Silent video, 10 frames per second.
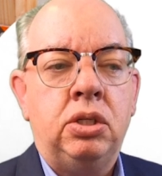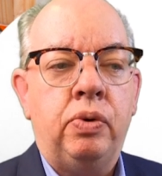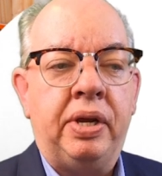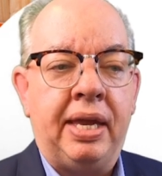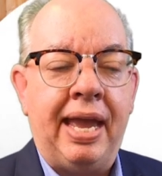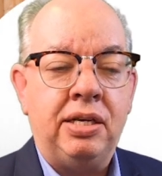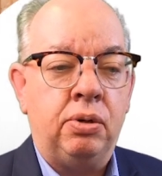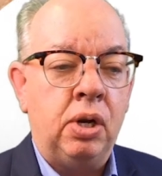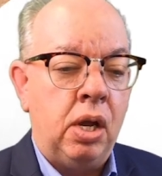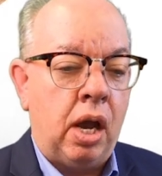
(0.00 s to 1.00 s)
to
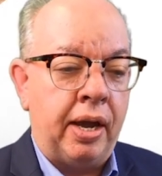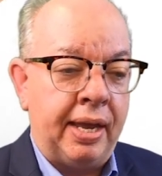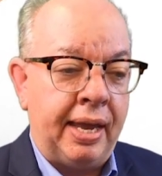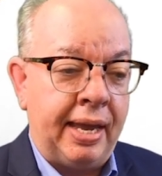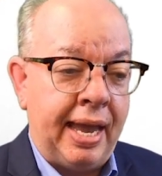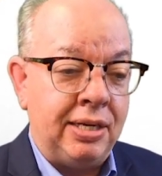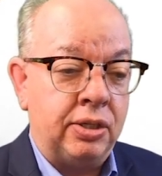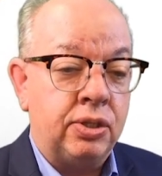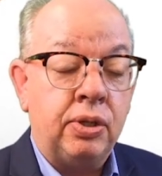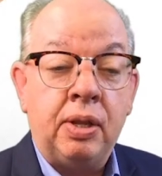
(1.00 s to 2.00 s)
engage
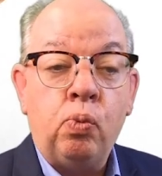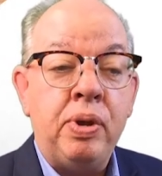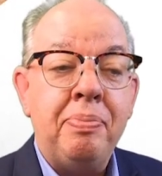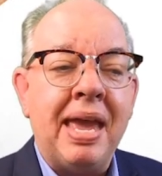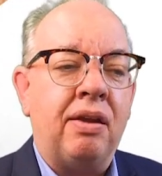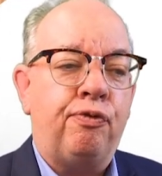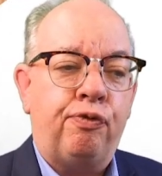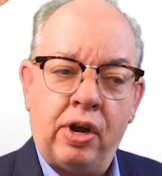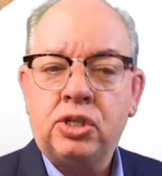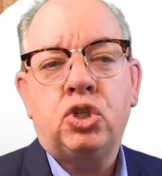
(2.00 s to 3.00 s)
us. We make it
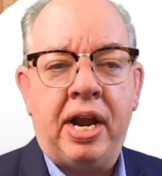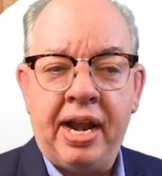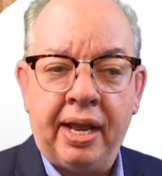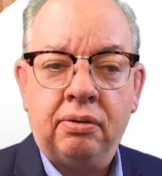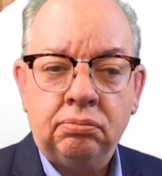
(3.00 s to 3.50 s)
frustrating.